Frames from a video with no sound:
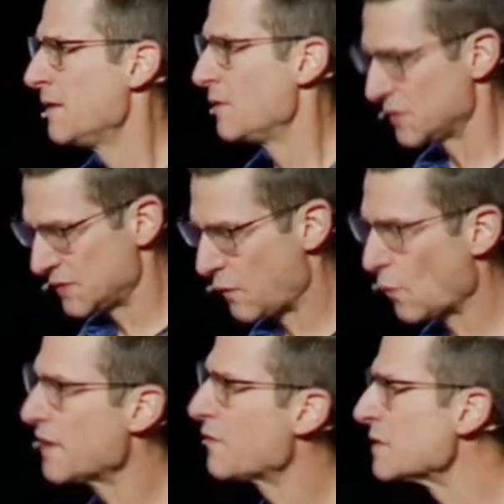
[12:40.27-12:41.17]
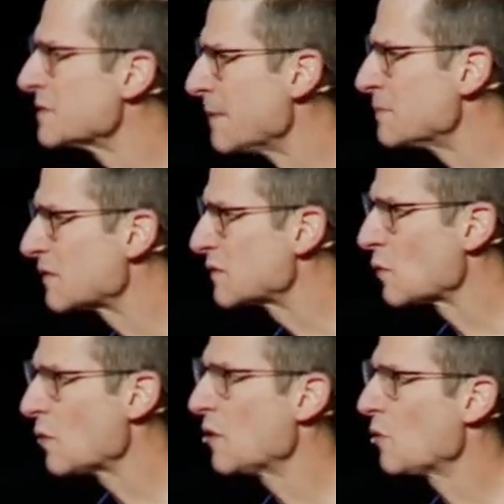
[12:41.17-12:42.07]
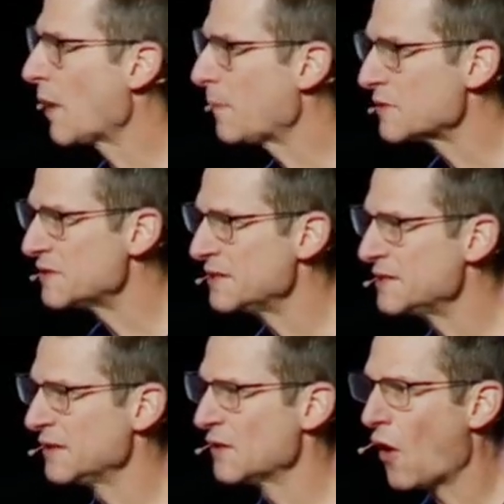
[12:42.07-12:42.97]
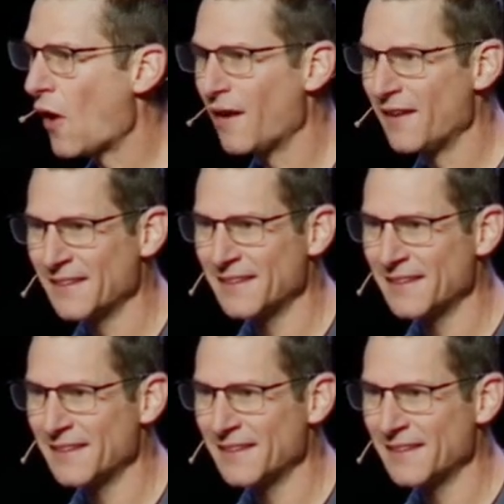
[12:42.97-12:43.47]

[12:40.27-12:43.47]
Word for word: There's four different types of soil representing the heart.